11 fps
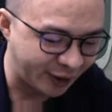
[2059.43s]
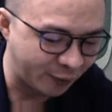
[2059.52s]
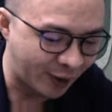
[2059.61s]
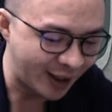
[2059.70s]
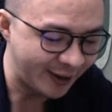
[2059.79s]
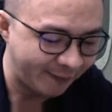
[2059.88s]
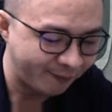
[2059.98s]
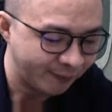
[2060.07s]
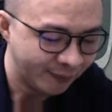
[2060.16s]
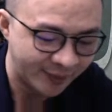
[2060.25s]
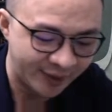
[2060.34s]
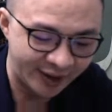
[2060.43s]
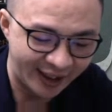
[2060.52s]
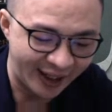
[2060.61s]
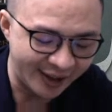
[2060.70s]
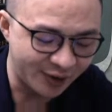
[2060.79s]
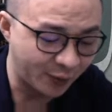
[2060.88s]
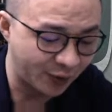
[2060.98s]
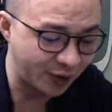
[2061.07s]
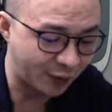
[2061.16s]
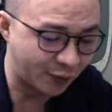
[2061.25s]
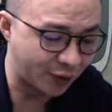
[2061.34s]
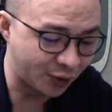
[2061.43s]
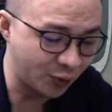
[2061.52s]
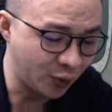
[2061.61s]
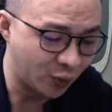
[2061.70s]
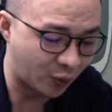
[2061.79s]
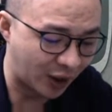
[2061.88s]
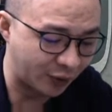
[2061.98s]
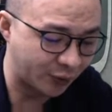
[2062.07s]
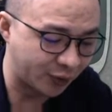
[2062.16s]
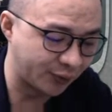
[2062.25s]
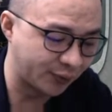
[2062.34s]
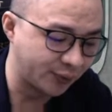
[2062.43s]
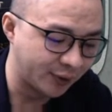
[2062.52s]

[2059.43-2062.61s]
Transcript: dx will equals to 1 over 2.